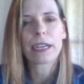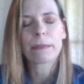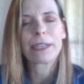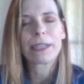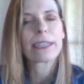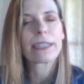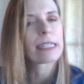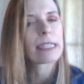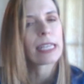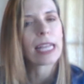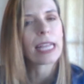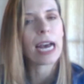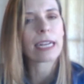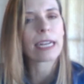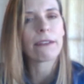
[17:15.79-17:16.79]
because a
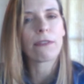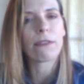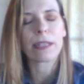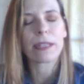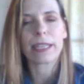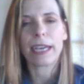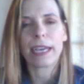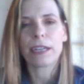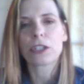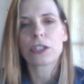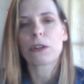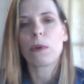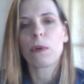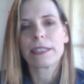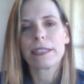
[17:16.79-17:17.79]
lot of what the
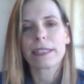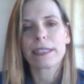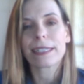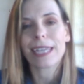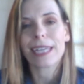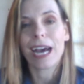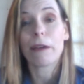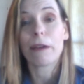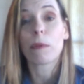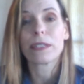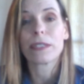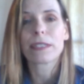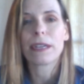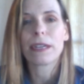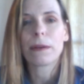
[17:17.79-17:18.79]
under was at the time
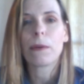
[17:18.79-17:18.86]
was